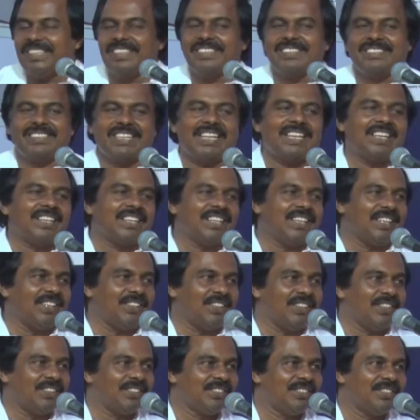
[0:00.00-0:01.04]
salary and
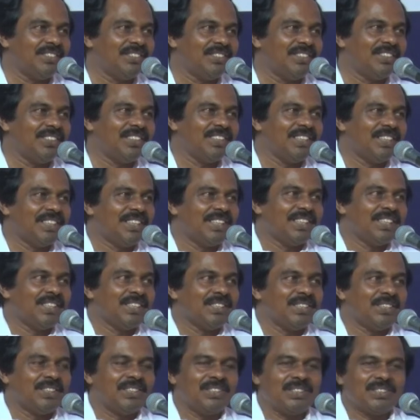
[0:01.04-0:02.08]
all.
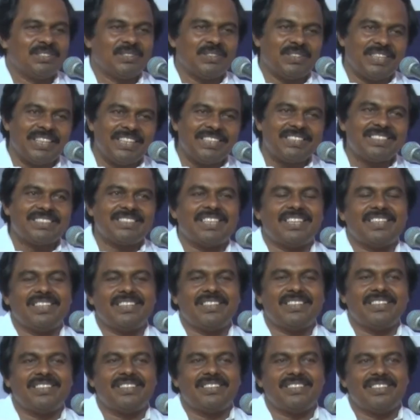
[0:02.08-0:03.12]
So these
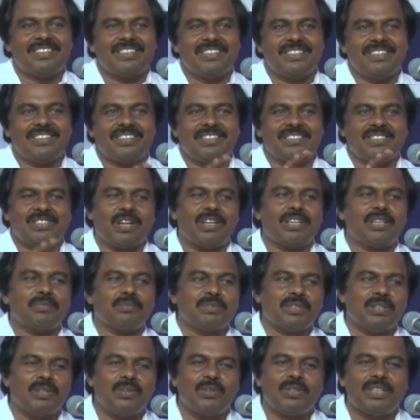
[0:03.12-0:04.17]

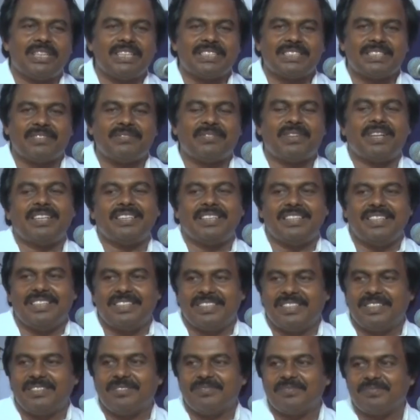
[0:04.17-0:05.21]
startups, they suffer like
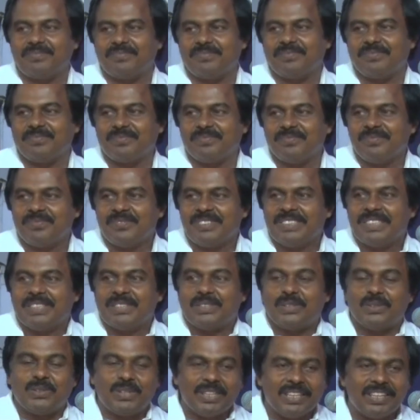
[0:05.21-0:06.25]
anything.
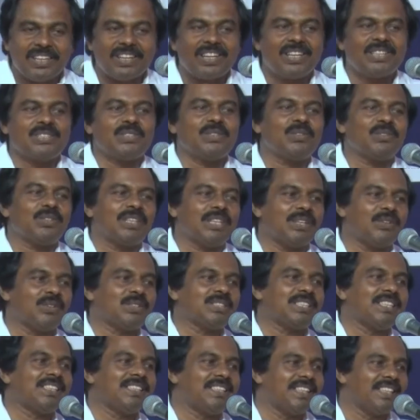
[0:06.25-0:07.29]
So they are also
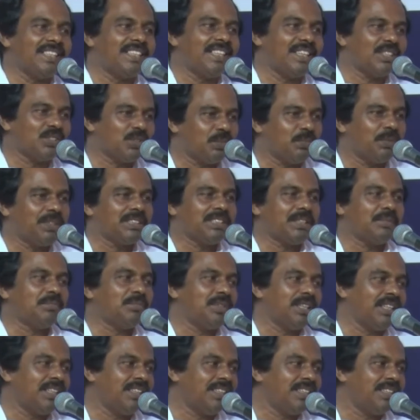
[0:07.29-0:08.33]
requesting that there should be
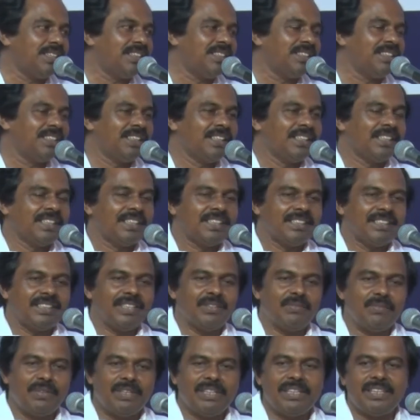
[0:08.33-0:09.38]
something,
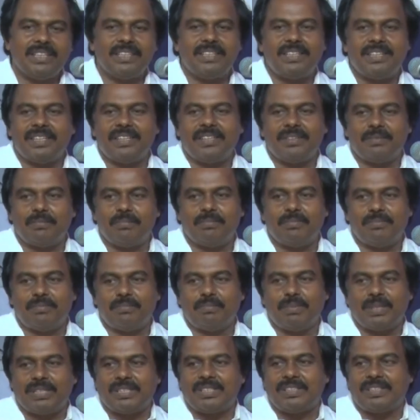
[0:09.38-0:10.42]
that we need
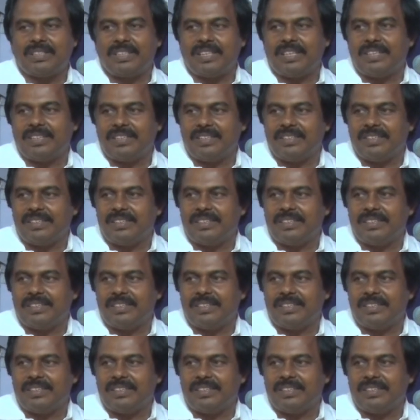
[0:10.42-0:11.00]
better